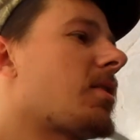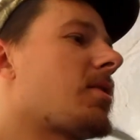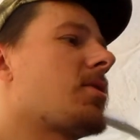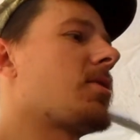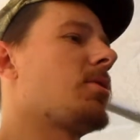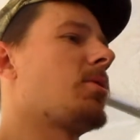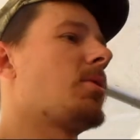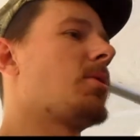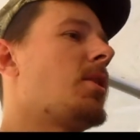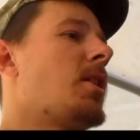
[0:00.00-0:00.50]

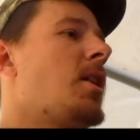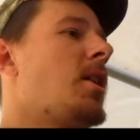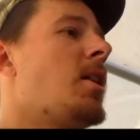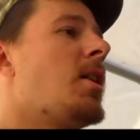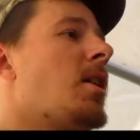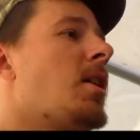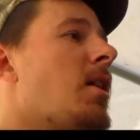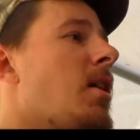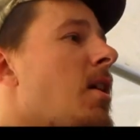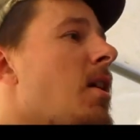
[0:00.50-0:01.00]
So
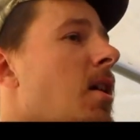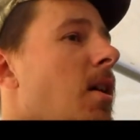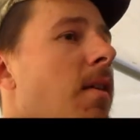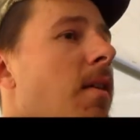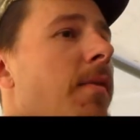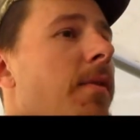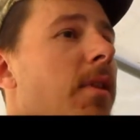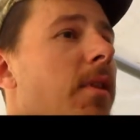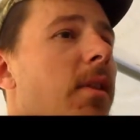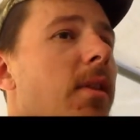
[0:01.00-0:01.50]

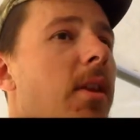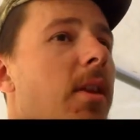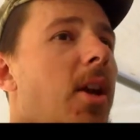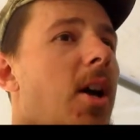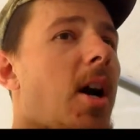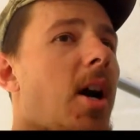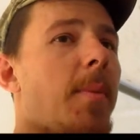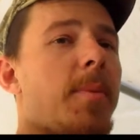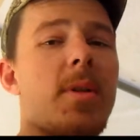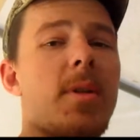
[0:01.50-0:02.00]
the
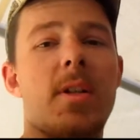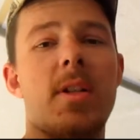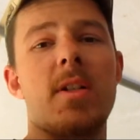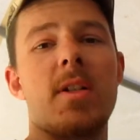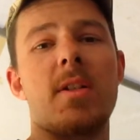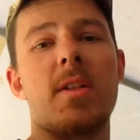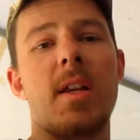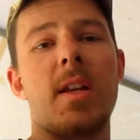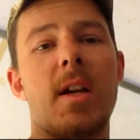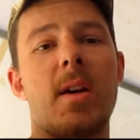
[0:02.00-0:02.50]
option
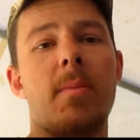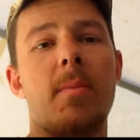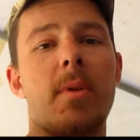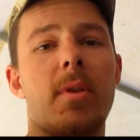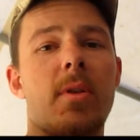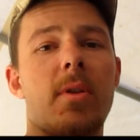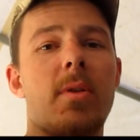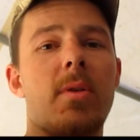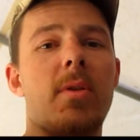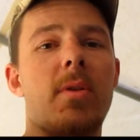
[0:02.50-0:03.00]
is down
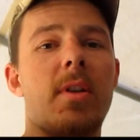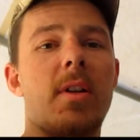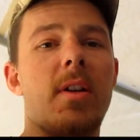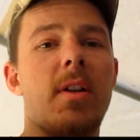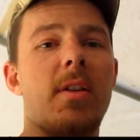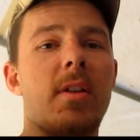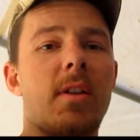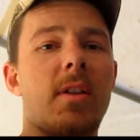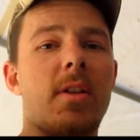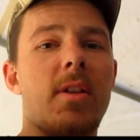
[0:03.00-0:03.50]
below there
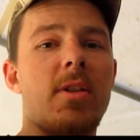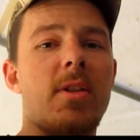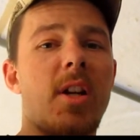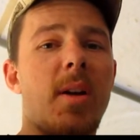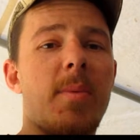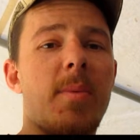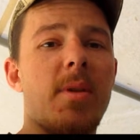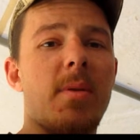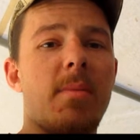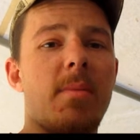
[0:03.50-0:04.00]
in the
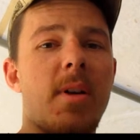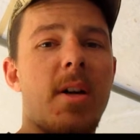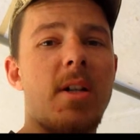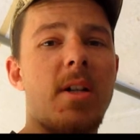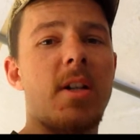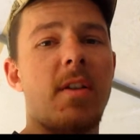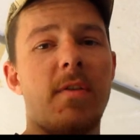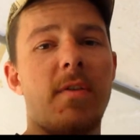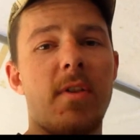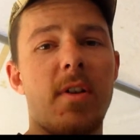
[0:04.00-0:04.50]
description
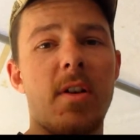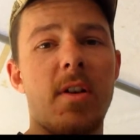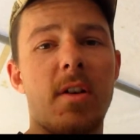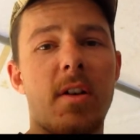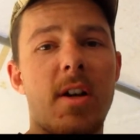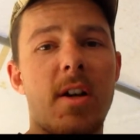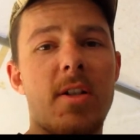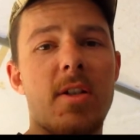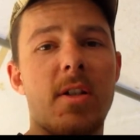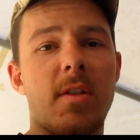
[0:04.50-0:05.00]
box if you're
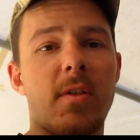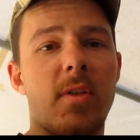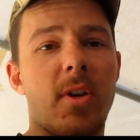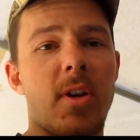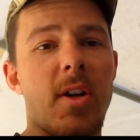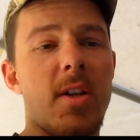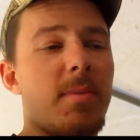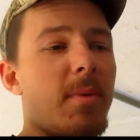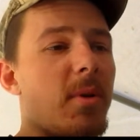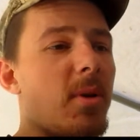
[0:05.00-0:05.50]
interested, of
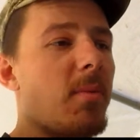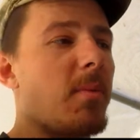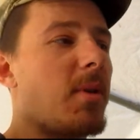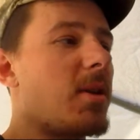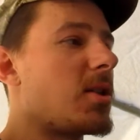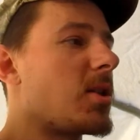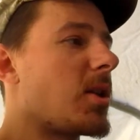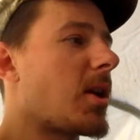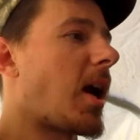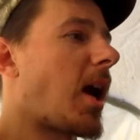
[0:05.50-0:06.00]
course. By no
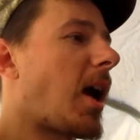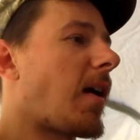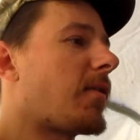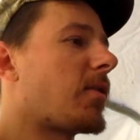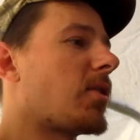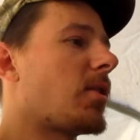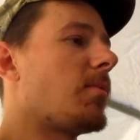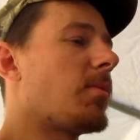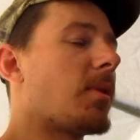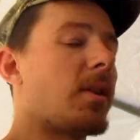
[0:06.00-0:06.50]
means you have
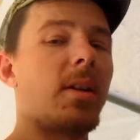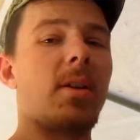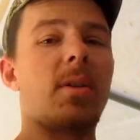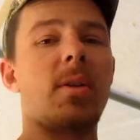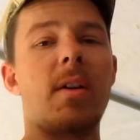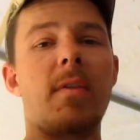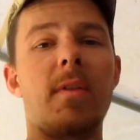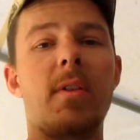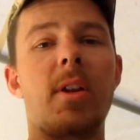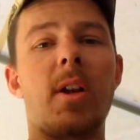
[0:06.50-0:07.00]
to, but you know,
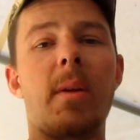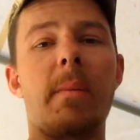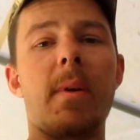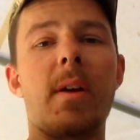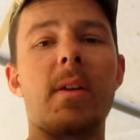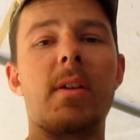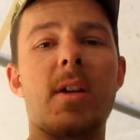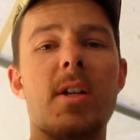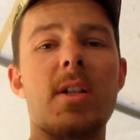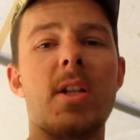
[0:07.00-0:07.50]
every little
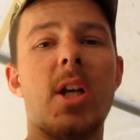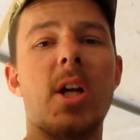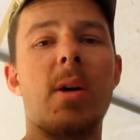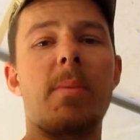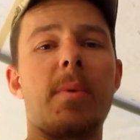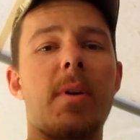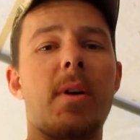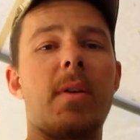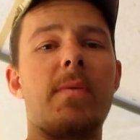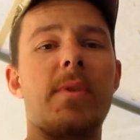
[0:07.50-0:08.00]
bit does
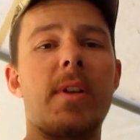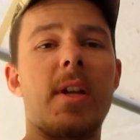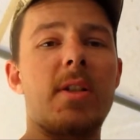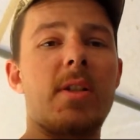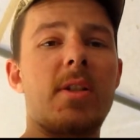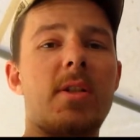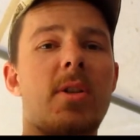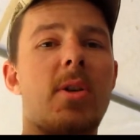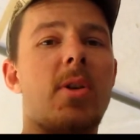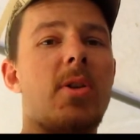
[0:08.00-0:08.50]
help out, and that
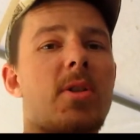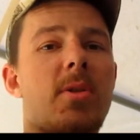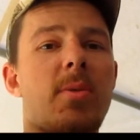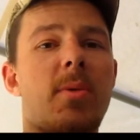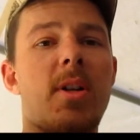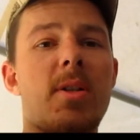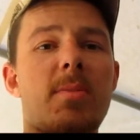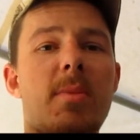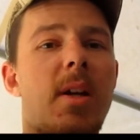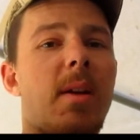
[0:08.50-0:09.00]
just goes
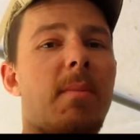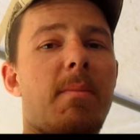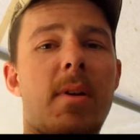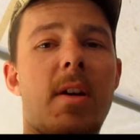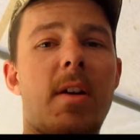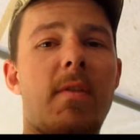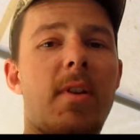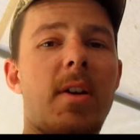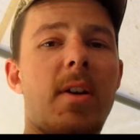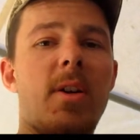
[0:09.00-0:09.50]
towards making
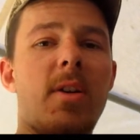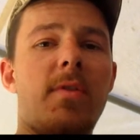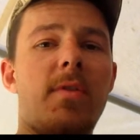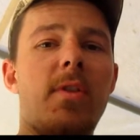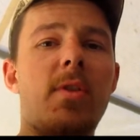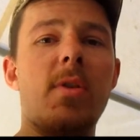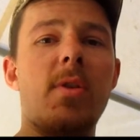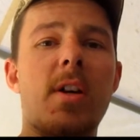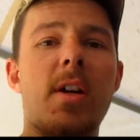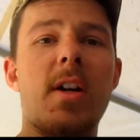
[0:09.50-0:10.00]
better videos for
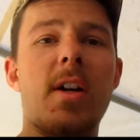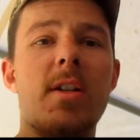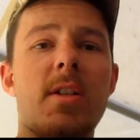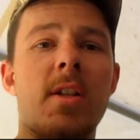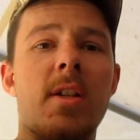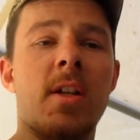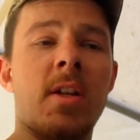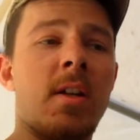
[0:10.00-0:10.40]
you guys.